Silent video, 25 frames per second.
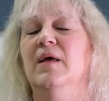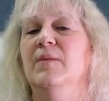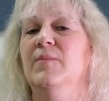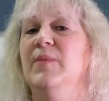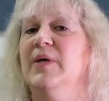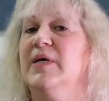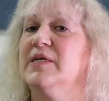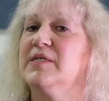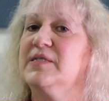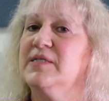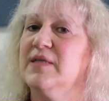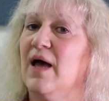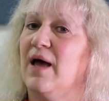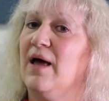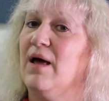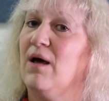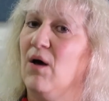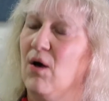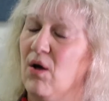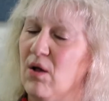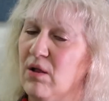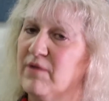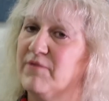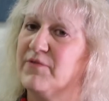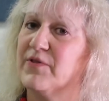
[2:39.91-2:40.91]
because not
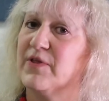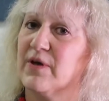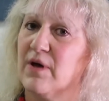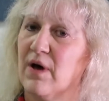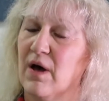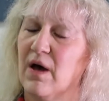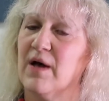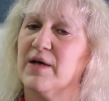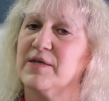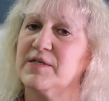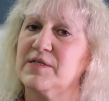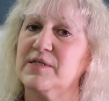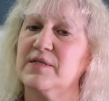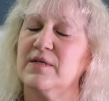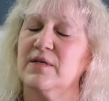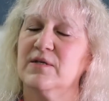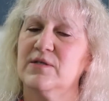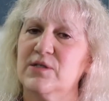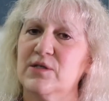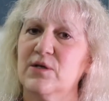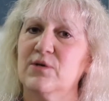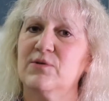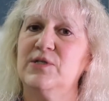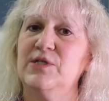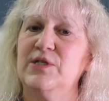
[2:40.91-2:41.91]
all of the costs
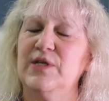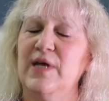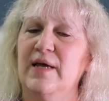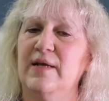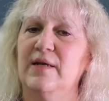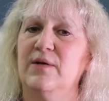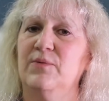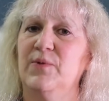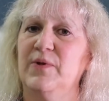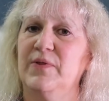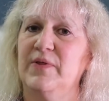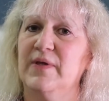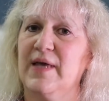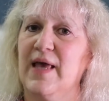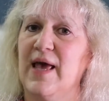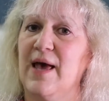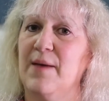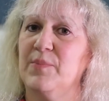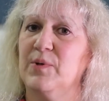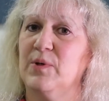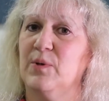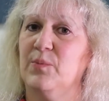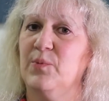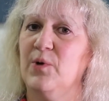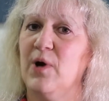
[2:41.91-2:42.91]
associated with the
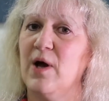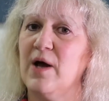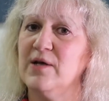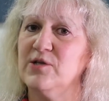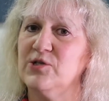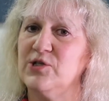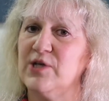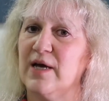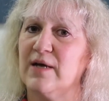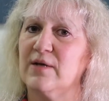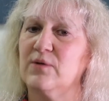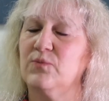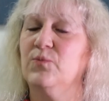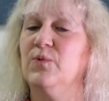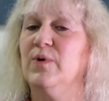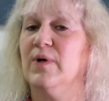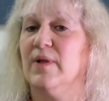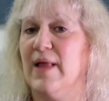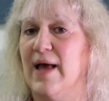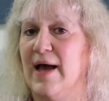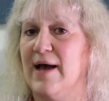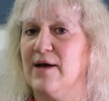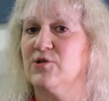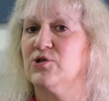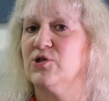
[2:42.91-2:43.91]
capital project will
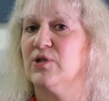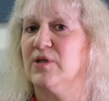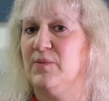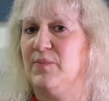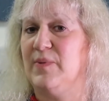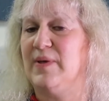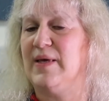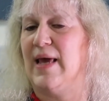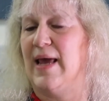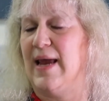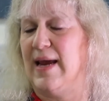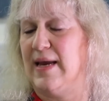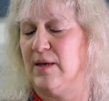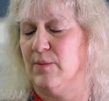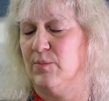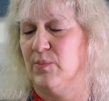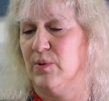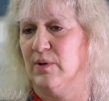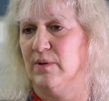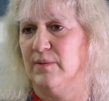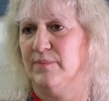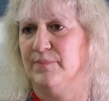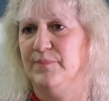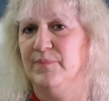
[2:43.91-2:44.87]
actually be aidable.